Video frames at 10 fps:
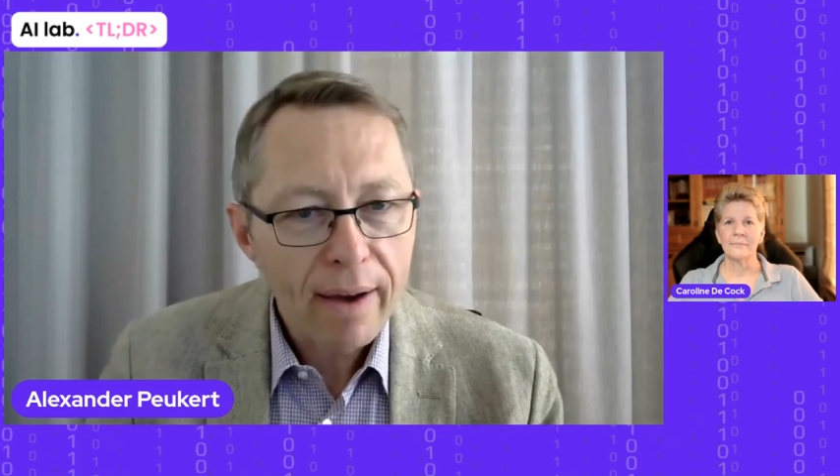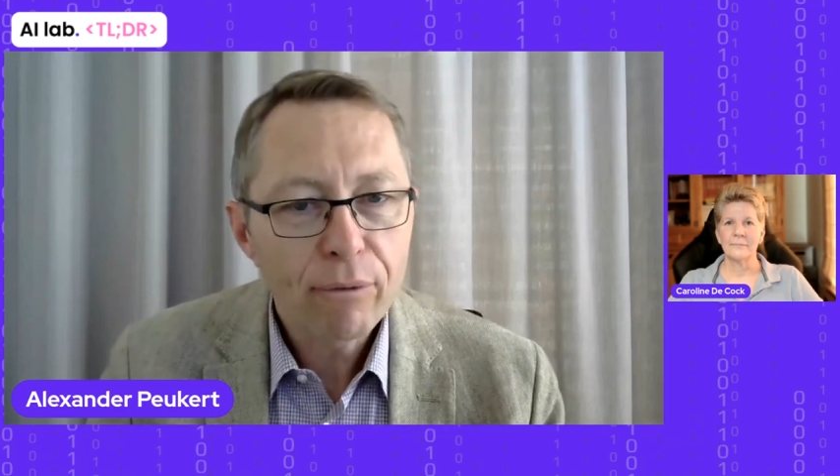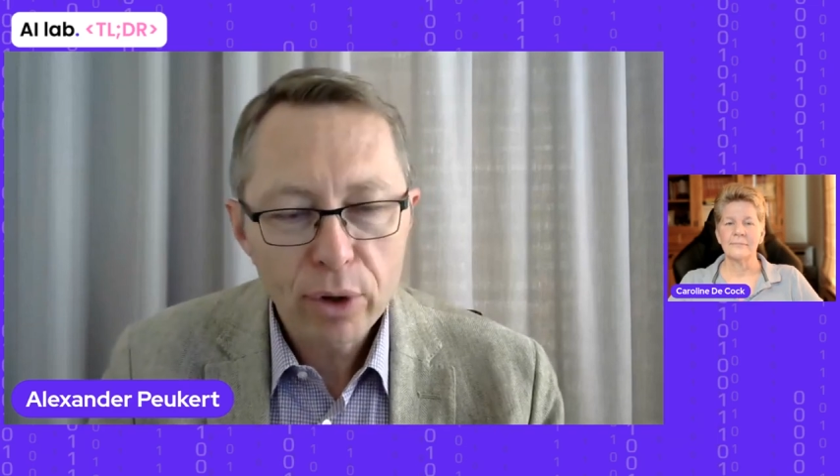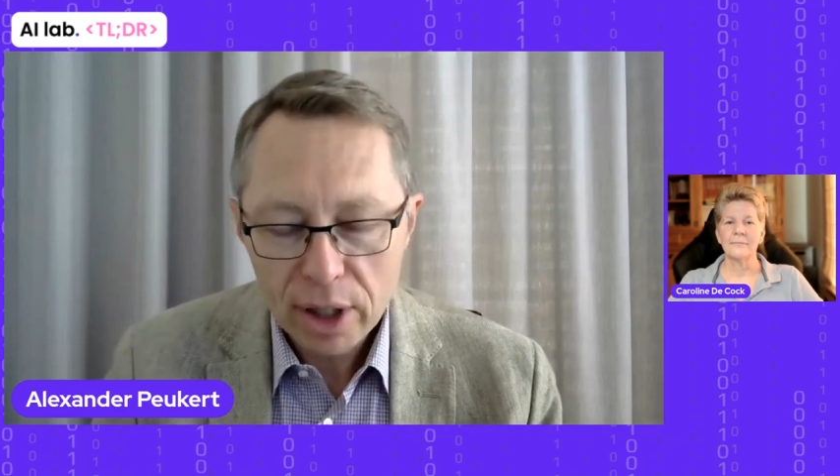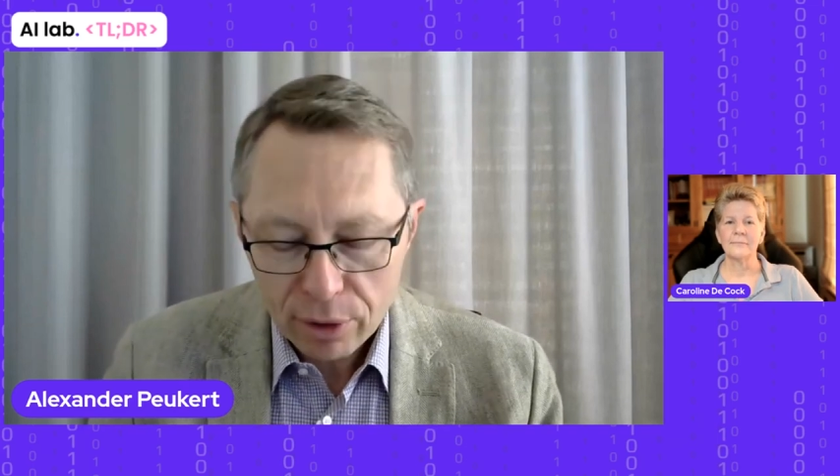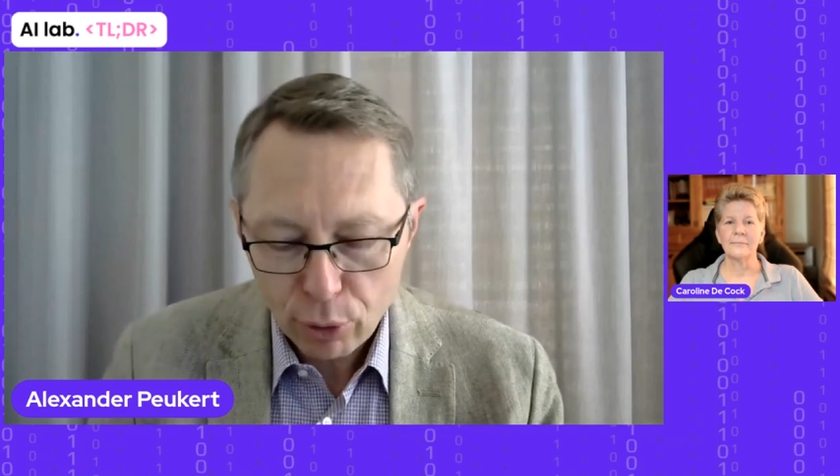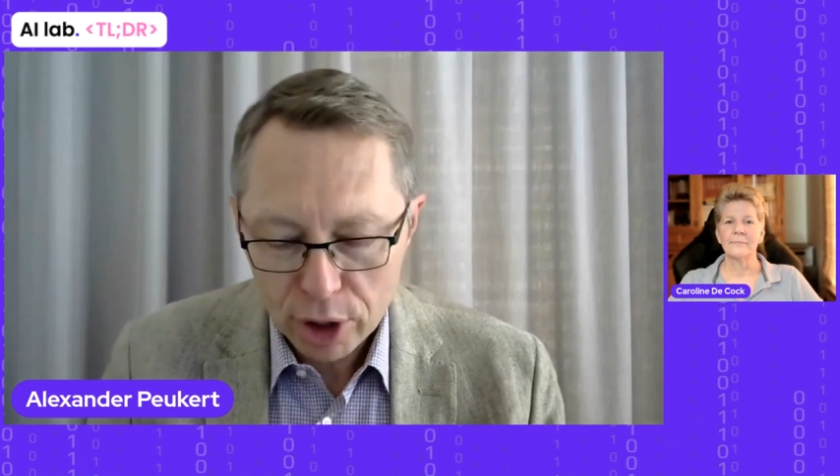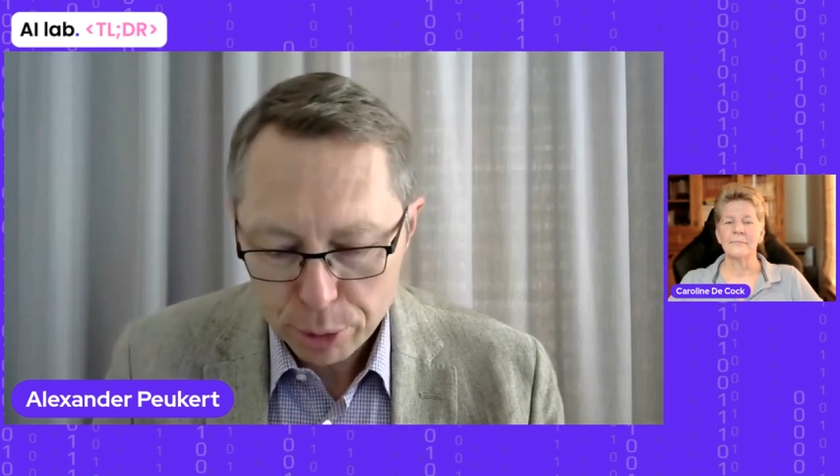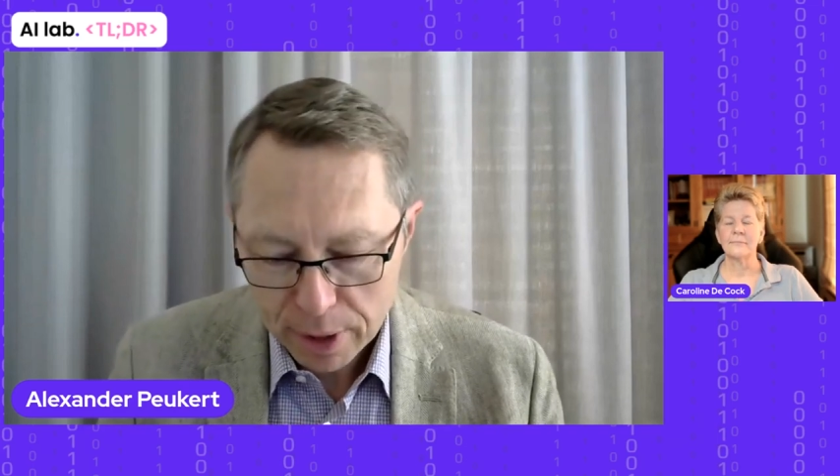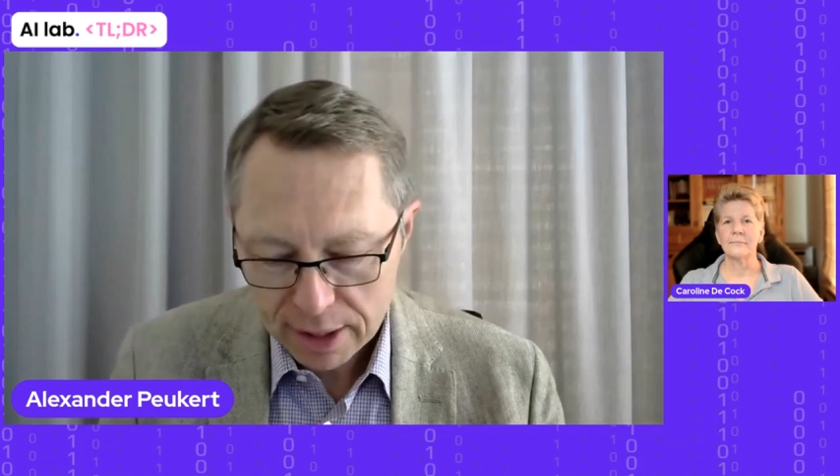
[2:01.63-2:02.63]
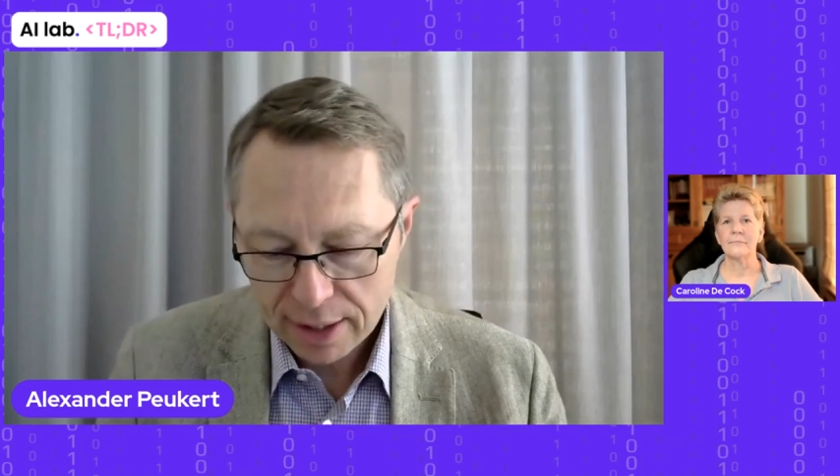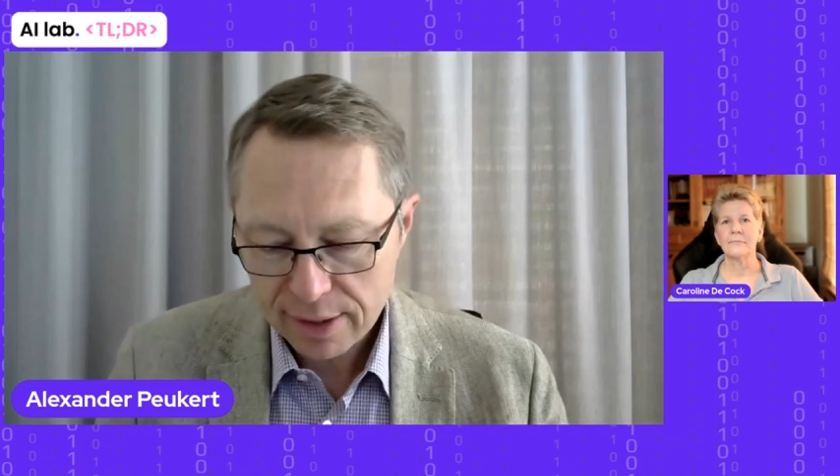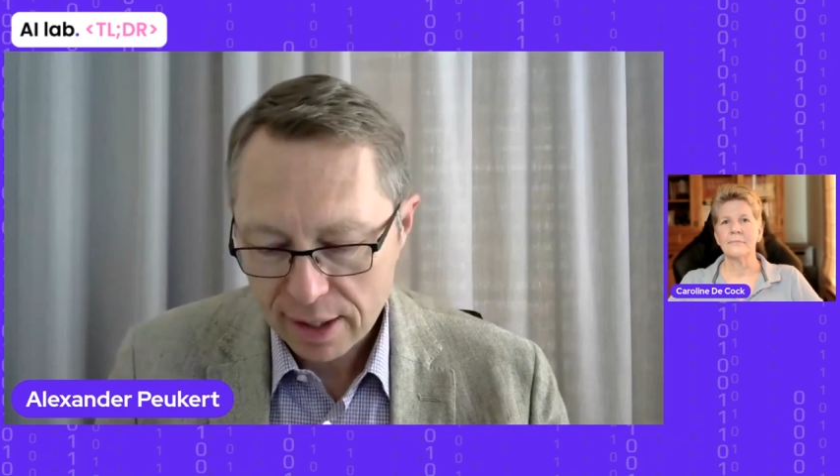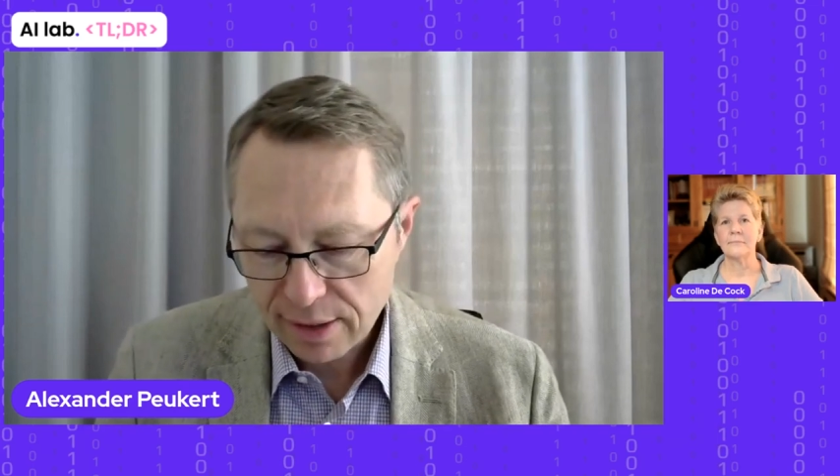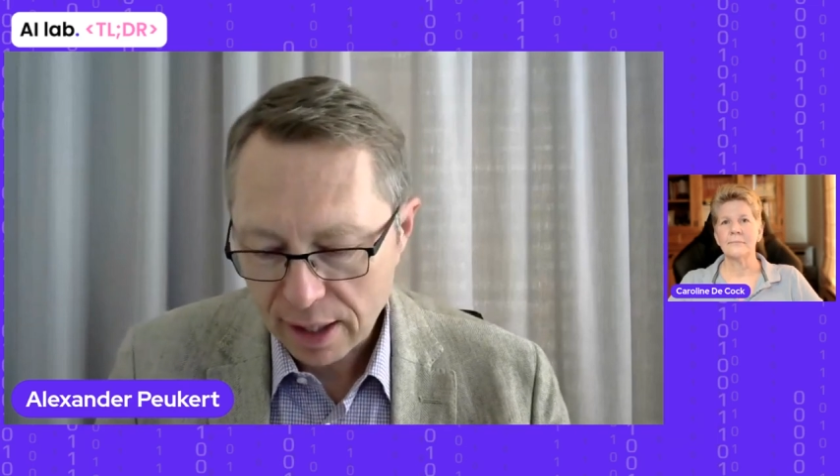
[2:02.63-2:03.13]
every infringement, as
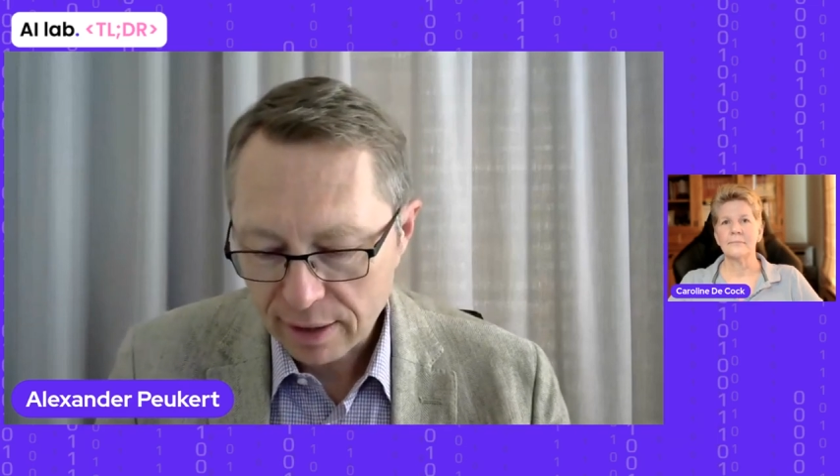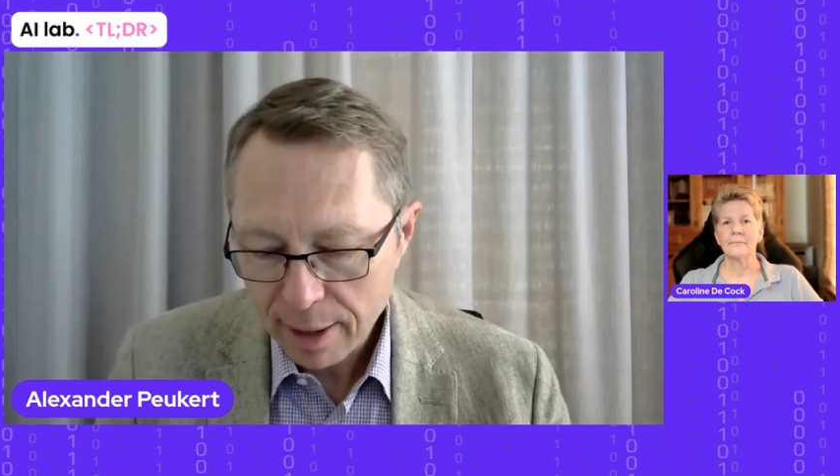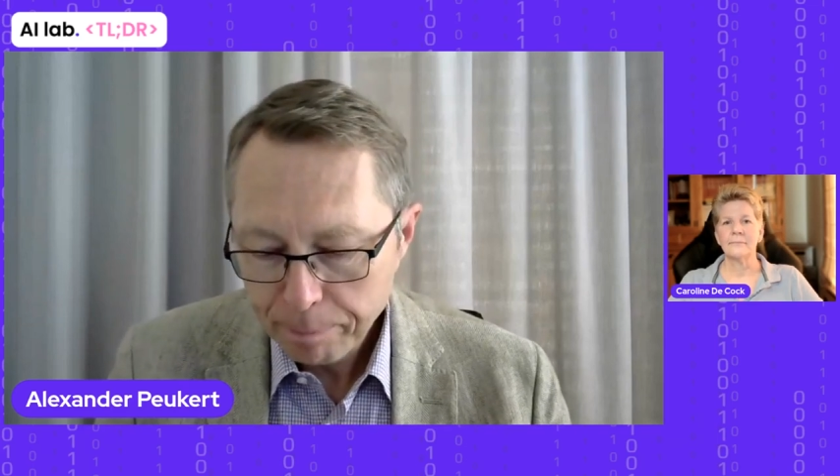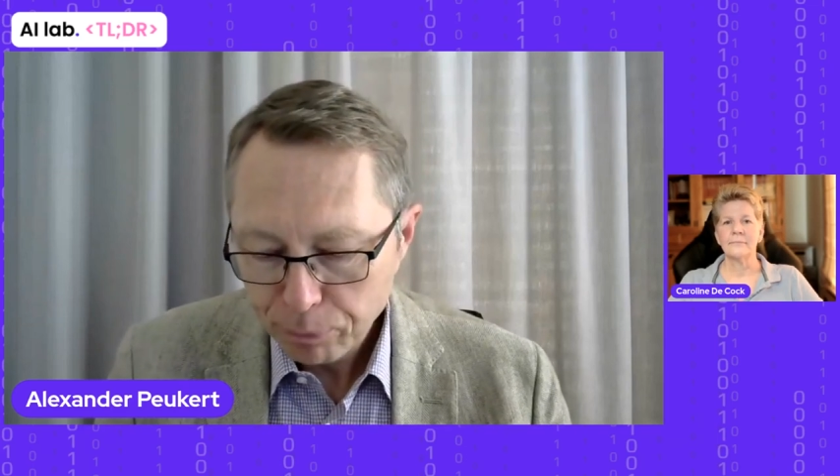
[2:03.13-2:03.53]
I said,